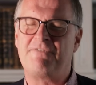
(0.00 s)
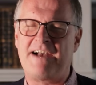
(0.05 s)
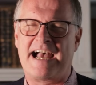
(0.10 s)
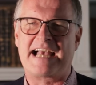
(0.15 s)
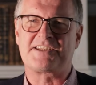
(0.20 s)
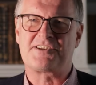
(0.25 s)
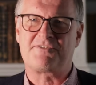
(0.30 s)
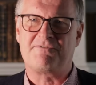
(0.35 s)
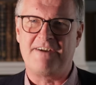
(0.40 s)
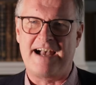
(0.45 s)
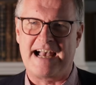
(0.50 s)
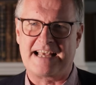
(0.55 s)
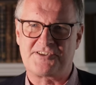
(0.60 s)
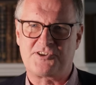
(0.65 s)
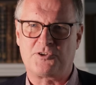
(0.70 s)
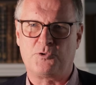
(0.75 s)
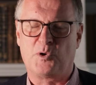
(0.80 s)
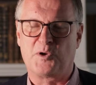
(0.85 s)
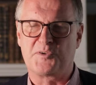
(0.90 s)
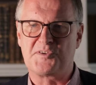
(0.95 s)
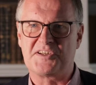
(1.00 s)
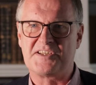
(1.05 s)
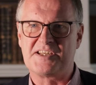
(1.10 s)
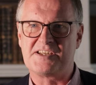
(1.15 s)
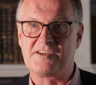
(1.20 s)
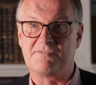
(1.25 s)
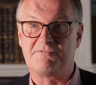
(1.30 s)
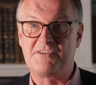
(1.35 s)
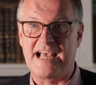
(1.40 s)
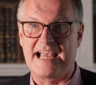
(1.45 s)
vast, vast
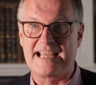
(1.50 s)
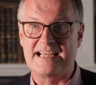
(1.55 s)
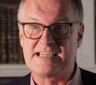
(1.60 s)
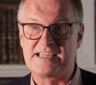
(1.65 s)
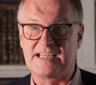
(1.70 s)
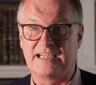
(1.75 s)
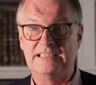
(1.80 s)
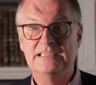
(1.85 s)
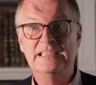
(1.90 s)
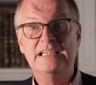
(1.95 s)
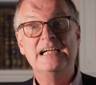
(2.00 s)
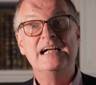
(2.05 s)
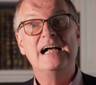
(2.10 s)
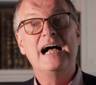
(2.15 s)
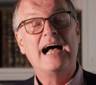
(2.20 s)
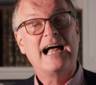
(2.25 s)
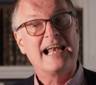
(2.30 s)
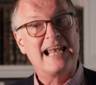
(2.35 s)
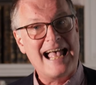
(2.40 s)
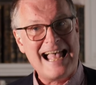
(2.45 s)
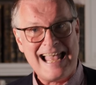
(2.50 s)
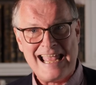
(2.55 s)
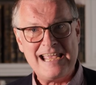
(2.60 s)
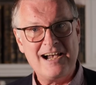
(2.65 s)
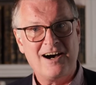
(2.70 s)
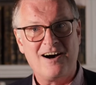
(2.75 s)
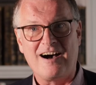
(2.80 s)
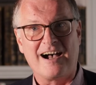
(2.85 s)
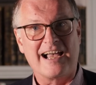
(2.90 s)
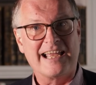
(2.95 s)
quantities of data. And
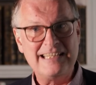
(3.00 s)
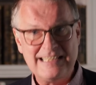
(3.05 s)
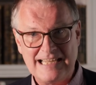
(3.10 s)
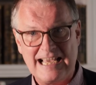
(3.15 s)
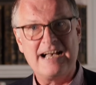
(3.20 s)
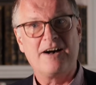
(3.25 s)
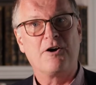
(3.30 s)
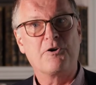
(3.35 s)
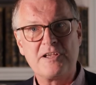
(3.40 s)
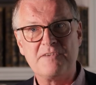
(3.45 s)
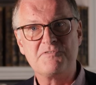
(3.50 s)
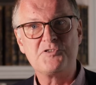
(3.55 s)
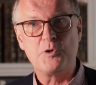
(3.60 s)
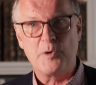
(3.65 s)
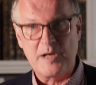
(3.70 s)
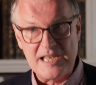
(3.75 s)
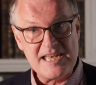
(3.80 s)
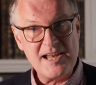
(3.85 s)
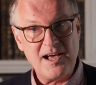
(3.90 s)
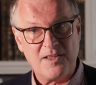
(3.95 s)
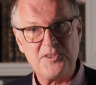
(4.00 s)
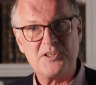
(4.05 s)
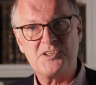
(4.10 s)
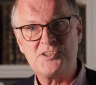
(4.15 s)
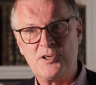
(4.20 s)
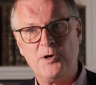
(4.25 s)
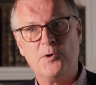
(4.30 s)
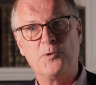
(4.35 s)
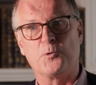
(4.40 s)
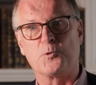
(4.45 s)
AI now gives you another
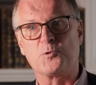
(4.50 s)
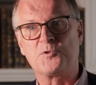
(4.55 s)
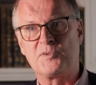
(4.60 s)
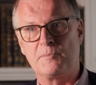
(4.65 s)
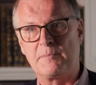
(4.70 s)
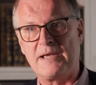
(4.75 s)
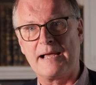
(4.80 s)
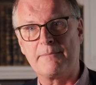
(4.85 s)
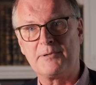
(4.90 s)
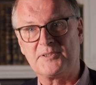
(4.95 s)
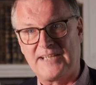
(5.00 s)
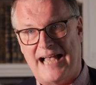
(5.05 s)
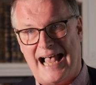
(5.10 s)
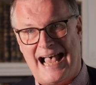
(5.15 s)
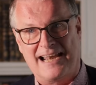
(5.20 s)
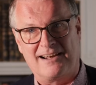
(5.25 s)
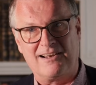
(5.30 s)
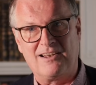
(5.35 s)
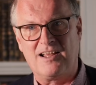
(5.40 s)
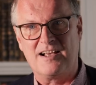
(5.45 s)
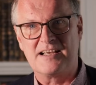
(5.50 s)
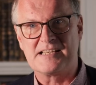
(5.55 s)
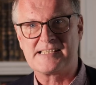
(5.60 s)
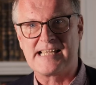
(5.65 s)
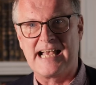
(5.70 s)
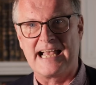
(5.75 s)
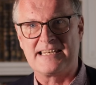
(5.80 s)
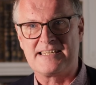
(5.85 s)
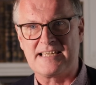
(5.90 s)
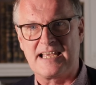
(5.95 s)
tool to be able to analyze
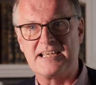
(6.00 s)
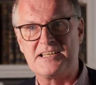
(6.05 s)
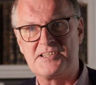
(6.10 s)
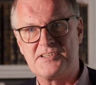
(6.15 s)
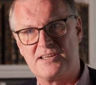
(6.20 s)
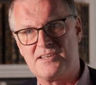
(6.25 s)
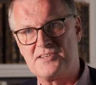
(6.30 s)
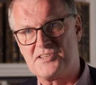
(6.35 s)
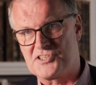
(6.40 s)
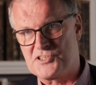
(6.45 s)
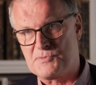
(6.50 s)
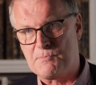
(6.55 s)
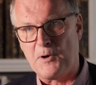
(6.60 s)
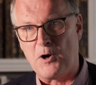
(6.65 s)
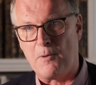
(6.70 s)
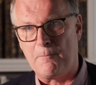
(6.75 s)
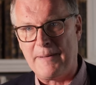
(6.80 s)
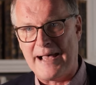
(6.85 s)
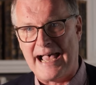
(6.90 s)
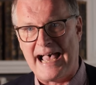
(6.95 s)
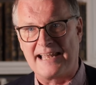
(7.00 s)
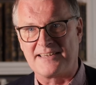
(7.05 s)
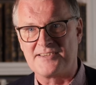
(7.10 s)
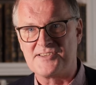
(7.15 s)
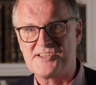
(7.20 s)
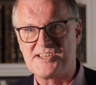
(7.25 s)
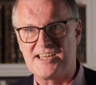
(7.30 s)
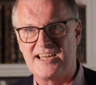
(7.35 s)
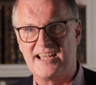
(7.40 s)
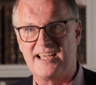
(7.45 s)
that data, to spot
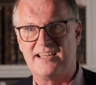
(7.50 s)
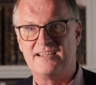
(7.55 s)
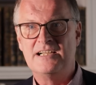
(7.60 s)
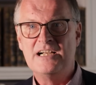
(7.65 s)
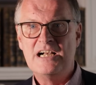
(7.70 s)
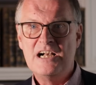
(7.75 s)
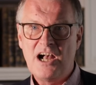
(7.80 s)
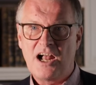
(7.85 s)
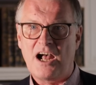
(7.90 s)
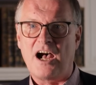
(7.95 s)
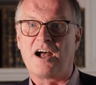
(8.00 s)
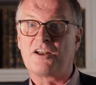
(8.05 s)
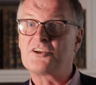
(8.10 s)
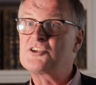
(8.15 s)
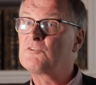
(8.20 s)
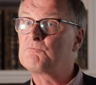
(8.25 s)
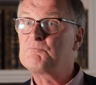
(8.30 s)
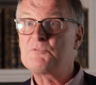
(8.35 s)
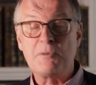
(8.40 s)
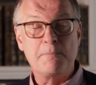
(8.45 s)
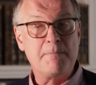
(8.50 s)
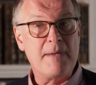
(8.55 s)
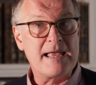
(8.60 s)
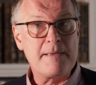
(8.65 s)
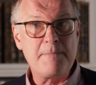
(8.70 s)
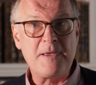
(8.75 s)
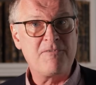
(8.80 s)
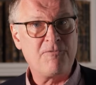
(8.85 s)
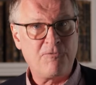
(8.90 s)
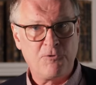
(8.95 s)
patterns in it, to
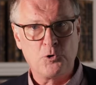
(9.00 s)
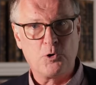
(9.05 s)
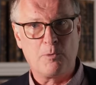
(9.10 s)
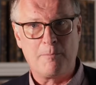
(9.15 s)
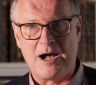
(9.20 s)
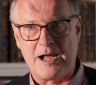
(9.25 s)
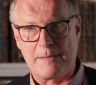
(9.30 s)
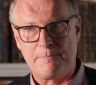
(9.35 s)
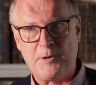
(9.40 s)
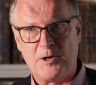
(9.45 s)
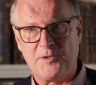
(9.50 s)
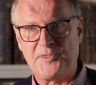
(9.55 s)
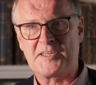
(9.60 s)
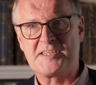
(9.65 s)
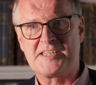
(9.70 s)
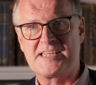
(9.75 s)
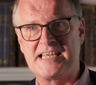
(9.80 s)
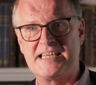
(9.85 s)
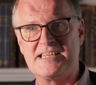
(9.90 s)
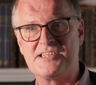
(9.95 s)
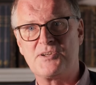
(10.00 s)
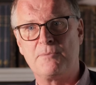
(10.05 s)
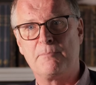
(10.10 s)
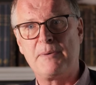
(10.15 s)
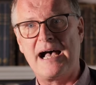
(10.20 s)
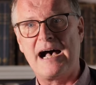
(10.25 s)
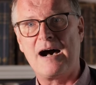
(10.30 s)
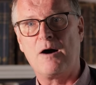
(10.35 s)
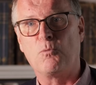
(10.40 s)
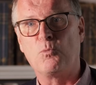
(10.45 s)
maybe form hypotheses
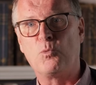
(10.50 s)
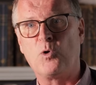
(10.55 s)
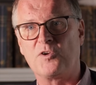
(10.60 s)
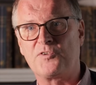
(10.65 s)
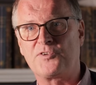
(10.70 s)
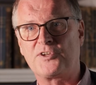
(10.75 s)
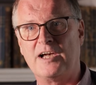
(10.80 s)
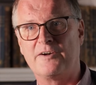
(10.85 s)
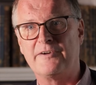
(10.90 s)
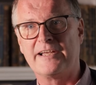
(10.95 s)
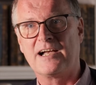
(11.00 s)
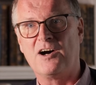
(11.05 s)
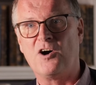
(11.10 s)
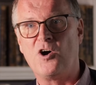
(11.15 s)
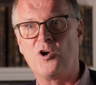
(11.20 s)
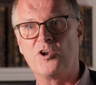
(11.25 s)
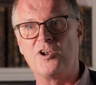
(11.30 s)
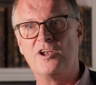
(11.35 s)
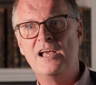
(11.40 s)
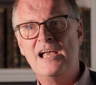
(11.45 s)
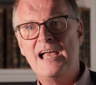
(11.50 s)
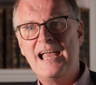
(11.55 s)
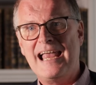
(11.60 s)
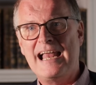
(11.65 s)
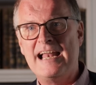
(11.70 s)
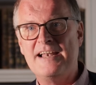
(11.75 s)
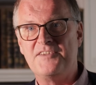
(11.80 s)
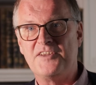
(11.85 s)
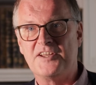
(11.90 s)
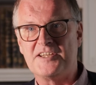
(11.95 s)
about what's going on
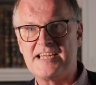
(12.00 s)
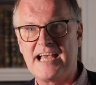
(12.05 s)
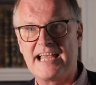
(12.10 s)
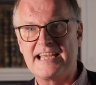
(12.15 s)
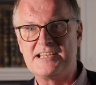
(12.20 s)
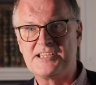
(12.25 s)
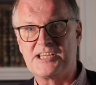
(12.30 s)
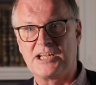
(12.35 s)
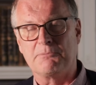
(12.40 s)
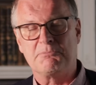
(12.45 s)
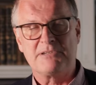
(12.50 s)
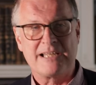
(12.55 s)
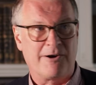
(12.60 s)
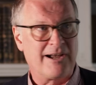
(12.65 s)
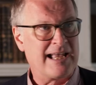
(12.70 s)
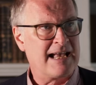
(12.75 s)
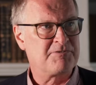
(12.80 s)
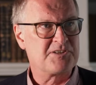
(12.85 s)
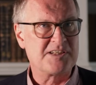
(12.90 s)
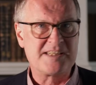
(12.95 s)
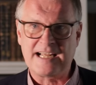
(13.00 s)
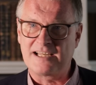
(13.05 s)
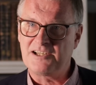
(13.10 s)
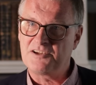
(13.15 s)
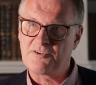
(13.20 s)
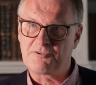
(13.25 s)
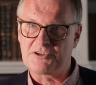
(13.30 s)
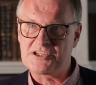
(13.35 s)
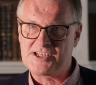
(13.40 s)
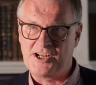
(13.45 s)
in the data. Now, I have to tell
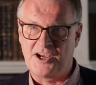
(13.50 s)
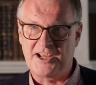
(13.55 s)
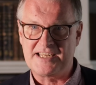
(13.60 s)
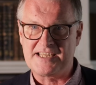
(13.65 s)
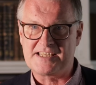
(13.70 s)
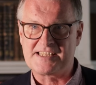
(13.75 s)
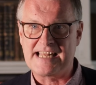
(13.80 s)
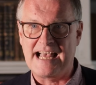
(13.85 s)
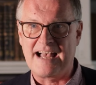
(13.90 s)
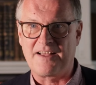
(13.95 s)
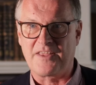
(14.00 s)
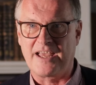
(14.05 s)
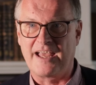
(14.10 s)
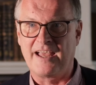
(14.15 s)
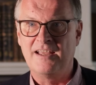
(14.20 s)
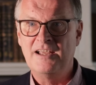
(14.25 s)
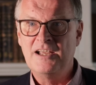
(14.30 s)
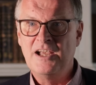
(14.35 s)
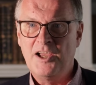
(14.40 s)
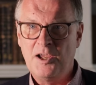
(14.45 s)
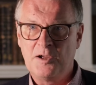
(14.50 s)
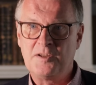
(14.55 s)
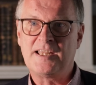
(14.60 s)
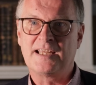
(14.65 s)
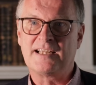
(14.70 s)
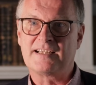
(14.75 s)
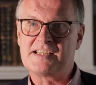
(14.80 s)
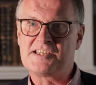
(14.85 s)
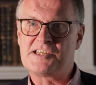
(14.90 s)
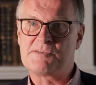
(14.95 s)
you, there are scientists out there who
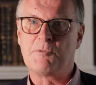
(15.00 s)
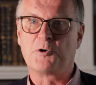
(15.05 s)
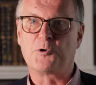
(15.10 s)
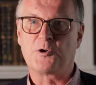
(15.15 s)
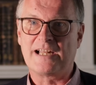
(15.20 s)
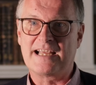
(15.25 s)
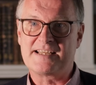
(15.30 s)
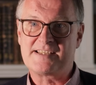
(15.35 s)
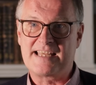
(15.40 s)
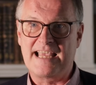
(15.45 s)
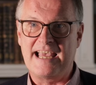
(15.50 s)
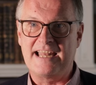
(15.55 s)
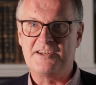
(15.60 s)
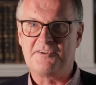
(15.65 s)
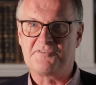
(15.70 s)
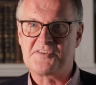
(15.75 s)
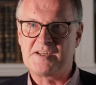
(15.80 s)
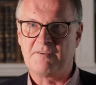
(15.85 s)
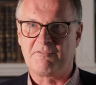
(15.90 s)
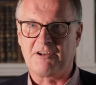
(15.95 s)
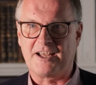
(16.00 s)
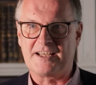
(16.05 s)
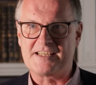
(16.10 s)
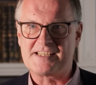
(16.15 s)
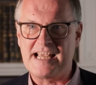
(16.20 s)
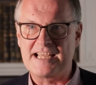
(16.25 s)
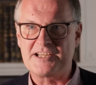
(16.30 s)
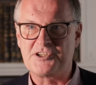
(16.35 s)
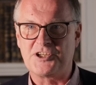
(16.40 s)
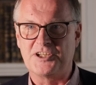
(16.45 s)
think this is more or less the end of
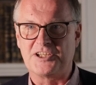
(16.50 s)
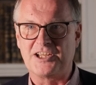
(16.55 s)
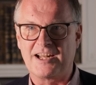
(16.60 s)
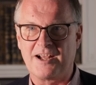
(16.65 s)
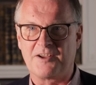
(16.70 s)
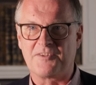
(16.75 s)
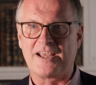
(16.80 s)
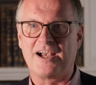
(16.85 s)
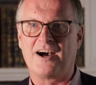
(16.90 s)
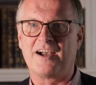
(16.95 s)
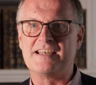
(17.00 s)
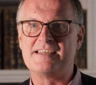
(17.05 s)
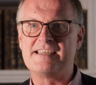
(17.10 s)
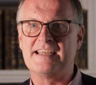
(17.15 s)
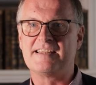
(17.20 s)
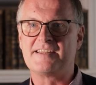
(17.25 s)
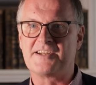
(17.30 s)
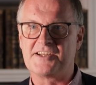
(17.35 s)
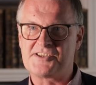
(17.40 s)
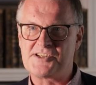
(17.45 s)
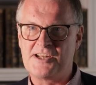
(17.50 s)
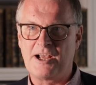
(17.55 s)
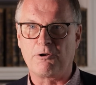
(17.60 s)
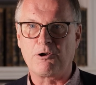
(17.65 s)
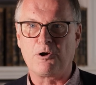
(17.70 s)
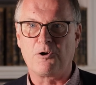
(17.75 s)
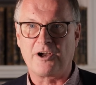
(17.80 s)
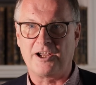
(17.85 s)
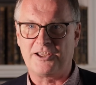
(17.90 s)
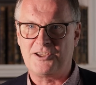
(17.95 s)
civilization. You know, the idea that it's no
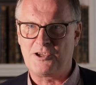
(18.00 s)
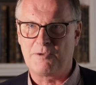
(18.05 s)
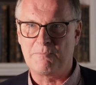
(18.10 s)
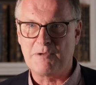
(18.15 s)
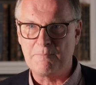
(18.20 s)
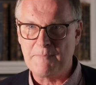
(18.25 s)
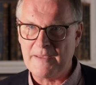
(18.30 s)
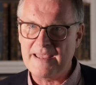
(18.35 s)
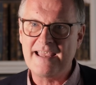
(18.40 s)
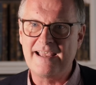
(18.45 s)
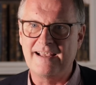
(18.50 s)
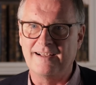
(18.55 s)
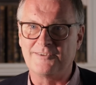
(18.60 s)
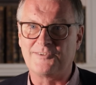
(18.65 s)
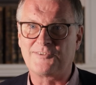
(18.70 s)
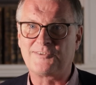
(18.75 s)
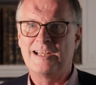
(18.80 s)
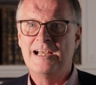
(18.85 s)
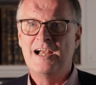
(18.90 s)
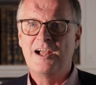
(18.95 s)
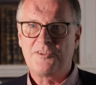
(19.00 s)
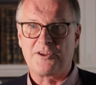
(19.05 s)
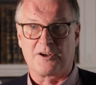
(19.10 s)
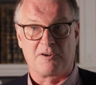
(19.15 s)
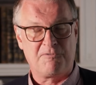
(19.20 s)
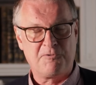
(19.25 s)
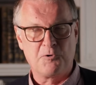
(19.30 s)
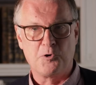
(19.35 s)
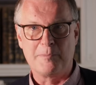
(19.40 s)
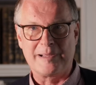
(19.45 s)
longer human beings that
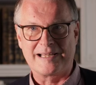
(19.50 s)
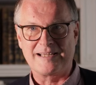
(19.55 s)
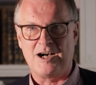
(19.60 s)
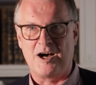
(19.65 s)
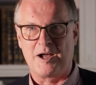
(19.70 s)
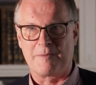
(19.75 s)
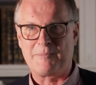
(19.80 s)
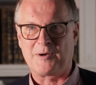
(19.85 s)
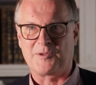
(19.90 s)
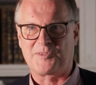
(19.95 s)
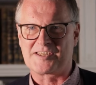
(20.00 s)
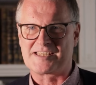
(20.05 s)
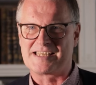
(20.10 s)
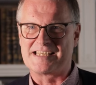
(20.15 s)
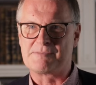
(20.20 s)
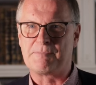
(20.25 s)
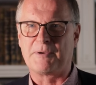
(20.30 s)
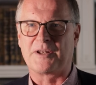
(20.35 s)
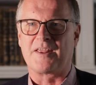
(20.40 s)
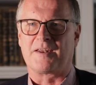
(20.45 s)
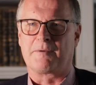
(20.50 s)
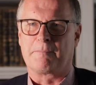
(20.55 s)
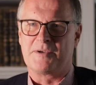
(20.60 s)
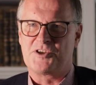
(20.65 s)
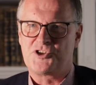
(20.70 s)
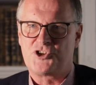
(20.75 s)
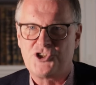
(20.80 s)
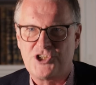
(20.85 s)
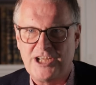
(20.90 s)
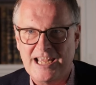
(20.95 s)
are forming the hypotheses, but that a
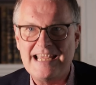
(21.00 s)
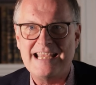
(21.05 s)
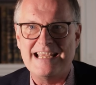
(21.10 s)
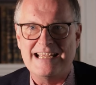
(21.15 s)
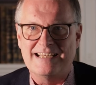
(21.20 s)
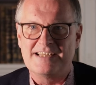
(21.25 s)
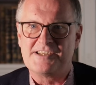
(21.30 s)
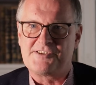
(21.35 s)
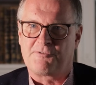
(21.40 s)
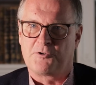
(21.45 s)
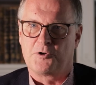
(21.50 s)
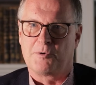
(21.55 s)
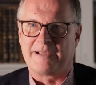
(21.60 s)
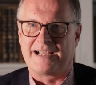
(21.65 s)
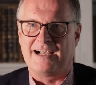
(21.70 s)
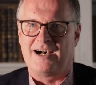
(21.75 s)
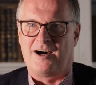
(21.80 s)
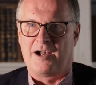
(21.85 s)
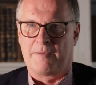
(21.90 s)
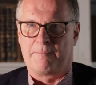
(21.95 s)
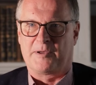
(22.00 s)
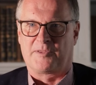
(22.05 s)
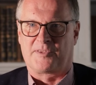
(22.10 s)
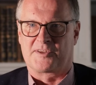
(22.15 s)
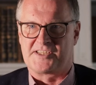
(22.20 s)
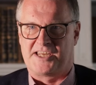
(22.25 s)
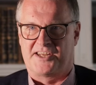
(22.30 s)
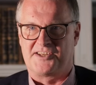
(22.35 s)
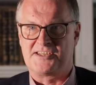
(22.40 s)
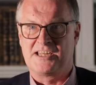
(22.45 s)
machine is forming a
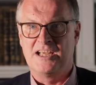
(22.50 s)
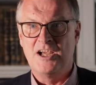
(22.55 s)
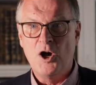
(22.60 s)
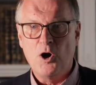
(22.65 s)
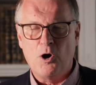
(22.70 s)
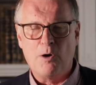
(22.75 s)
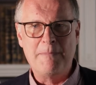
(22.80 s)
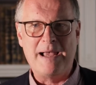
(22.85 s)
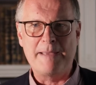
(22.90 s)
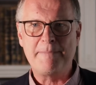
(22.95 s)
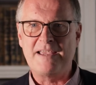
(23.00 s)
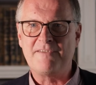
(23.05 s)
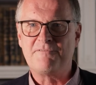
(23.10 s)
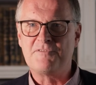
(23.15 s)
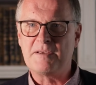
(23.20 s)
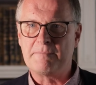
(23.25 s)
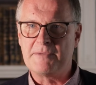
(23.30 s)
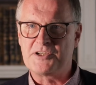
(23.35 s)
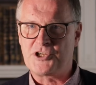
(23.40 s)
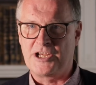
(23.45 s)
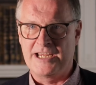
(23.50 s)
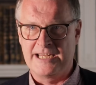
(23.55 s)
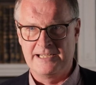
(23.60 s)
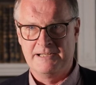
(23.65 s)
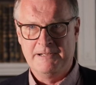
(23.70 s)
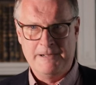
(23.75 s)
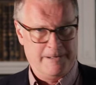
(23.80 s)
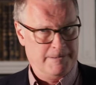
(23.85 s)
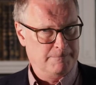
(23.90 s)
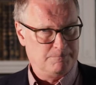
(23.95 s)
hypothesis, or maybe even the
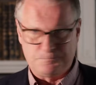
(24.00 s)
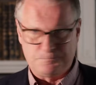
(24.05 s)
machine